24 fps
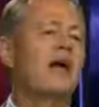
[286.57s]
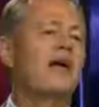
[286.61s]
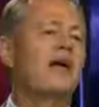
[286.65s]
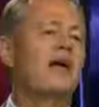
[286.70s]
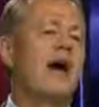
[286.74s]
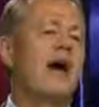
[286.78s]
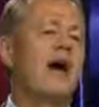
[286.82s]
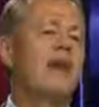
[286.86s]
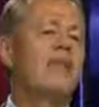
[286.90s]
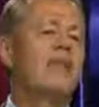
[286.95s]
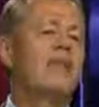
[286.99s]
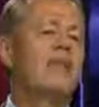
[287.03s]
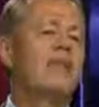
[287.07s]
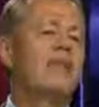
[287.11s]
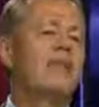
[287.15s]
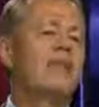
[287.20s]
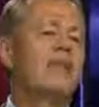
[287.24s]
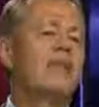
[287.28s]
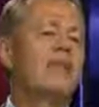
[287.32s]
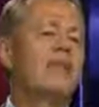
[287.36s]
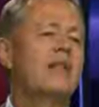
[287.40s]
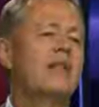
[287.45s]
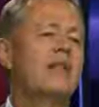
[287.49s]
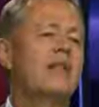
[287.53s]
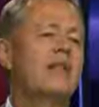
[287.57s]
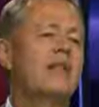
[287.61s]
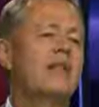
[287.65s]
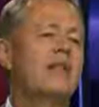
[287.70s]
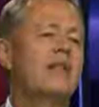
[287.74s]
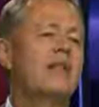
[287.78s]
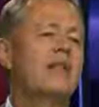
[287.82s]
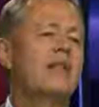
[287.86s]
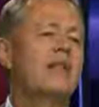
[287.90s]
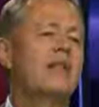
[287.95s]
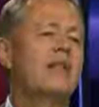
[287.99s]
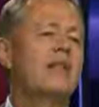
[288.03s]
Tom, given that's the
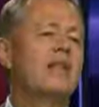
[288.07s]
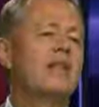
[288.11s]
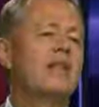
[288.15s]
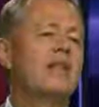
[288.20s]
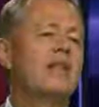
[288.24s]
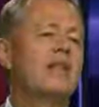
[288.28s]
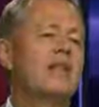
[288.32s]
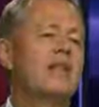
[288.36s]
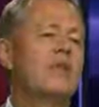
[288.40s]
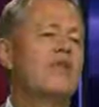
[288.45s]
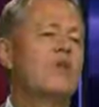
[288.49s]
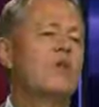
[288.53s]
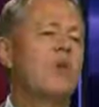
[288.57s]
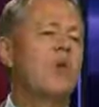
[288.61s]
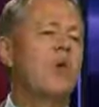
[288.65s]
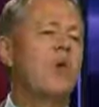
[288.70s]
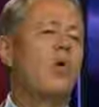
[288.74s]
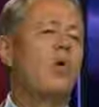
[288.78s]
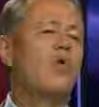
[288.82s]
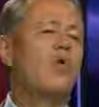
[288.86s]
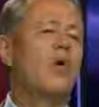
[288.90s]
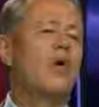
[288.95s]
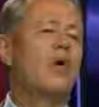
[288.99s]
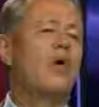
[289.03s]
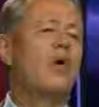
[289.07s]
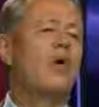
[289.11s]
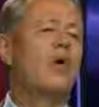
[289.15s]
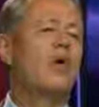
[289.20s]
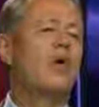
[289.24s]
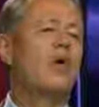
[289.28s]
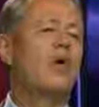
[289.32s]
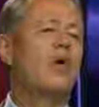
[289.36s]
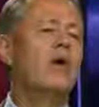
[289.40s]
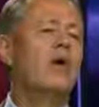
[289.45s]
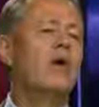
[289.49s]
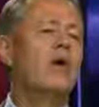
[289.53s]
sort of the status quo there,